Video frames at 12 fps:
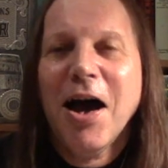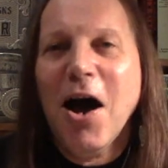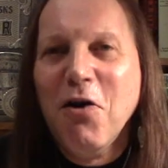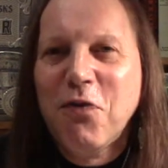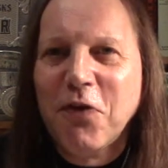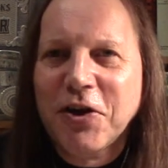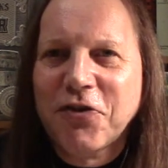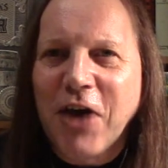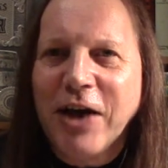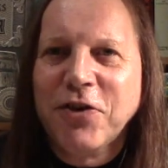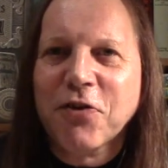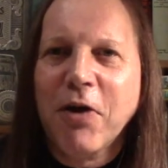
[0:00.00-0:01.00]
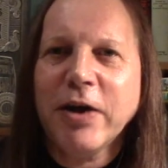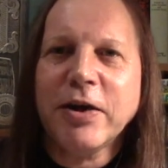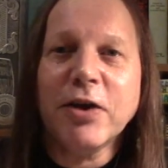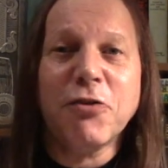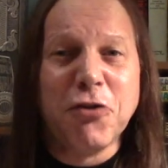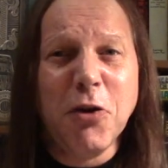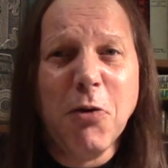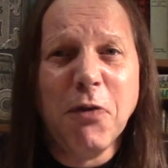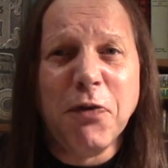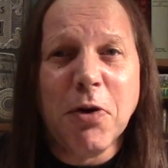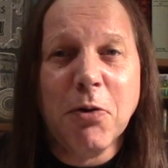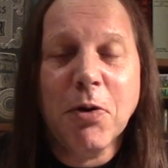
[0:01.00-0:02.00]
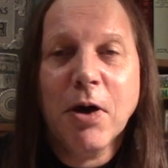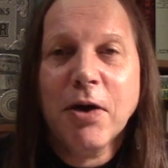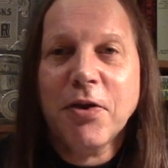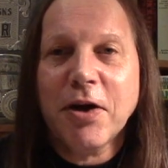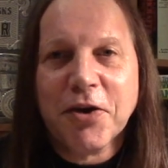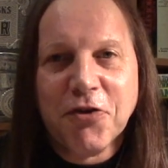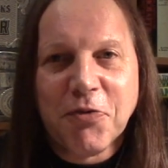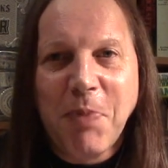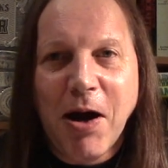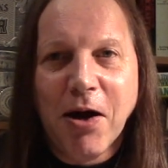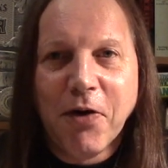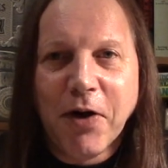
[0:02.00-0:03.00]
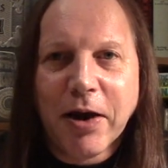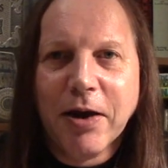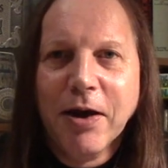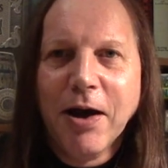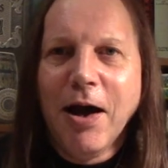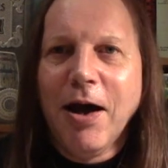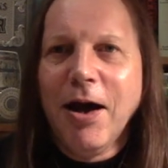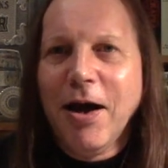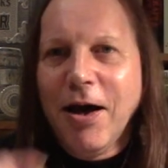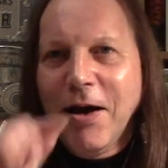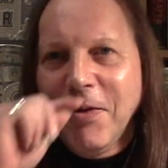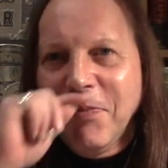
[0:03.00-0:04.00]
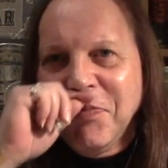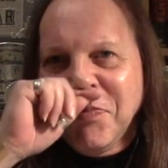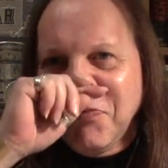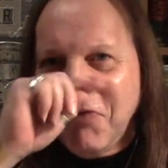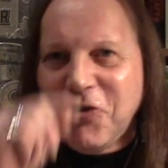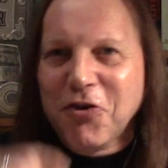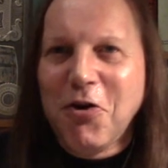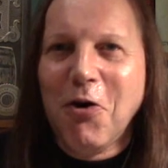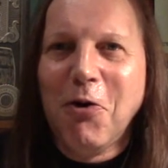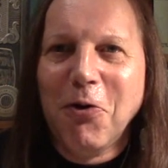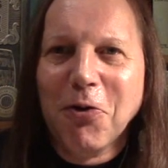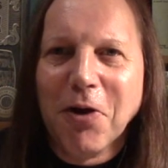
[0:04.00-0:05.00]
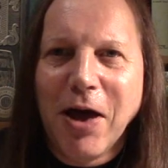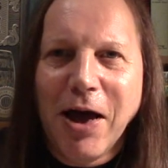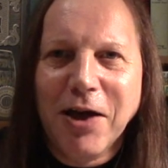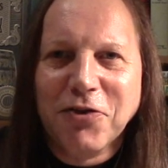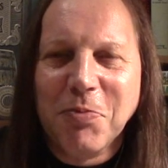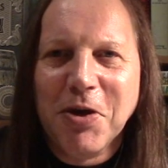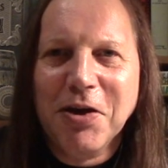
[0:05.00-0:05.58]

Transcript: over-exaggerating. There's two of you that are conspiring. Richard Hall, to